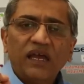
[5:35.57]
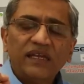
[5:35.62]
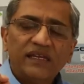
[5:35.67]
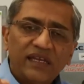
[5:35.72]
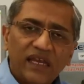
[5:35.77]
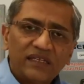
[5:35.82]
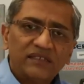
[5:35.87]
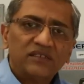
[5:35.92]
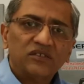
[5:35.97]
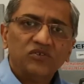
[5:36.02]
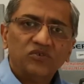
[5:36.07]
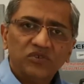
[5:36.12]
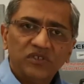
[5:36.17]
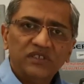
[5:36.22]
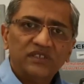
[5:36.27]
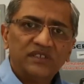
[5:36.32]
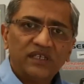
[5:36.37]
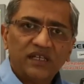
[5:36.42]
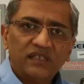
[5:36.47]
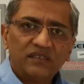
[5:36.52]
I get
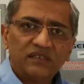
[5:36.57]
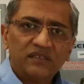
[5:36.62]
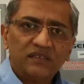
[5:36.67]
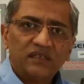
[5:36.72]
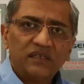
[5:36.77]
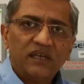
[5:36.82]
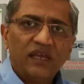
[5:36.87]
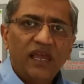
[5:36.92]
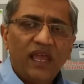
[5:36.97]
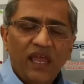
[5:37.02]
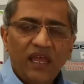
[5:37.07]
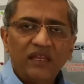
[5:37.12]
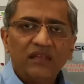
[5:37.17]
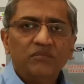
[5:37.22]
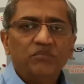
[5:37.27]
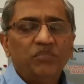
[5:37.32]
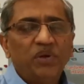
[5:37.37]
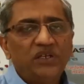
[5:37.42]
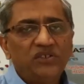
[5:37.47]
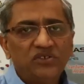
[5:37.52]
good results,
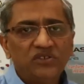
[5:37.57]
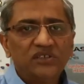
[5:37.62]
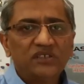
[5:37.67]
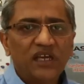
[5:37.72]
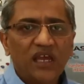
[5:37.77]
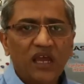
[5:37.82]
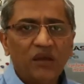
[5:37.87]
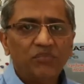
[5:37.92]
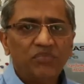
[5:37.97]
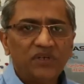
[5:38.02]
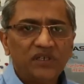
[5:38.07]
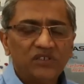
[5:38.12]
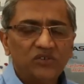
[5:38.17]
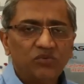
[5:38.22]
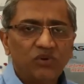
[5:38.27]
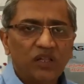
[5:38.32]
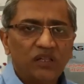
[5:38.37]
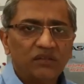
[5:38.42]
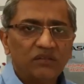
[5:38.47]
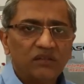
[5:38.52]
and patients are happy
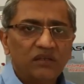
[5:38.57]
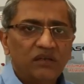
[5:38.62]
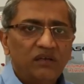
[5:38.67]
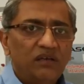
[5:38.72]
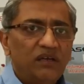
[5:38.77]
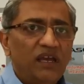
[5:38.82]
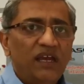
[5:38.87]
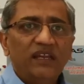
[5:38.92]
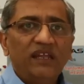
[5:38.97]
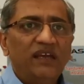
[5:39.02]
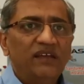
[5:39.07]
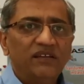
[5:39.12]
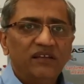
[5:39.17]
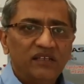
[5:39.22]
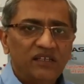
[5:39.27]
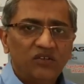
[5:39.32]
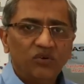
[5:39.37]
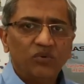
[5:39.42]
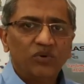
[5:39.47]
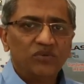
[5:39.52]
as well. And I
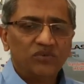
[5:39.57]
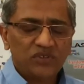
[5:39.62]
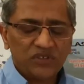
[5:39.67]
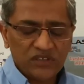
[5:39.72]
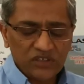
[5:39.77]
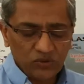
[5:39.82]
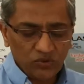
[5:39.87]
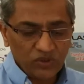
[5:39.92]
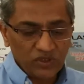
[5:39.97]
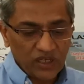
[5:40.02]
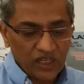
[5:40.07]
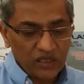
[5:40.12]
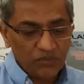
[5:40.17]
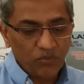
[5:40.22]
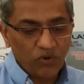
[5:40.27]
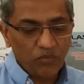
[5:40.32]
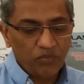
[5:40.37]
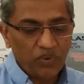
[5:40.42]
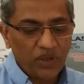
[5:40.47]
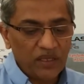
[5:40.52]
really don't want to see you in any
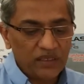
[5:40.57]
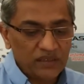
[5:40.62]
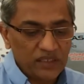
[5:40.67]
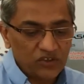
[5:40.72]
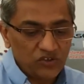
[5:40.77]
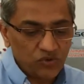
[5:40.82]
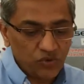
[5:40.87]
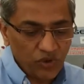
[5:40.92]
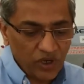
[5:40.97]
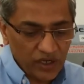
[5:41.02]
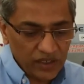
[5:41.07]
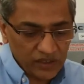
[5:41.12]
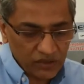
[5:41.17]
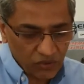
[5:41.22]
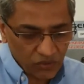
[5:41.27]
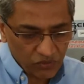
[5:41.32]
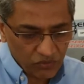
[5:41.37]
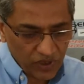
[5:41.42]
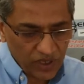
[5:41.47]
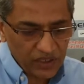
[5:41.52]
more pain that you are
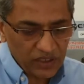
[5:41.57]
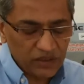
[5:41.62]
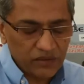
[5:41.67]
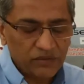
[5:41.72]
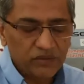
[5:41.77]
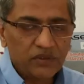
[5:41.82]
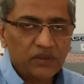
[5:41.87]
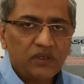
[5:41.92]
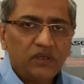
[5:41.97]
in already.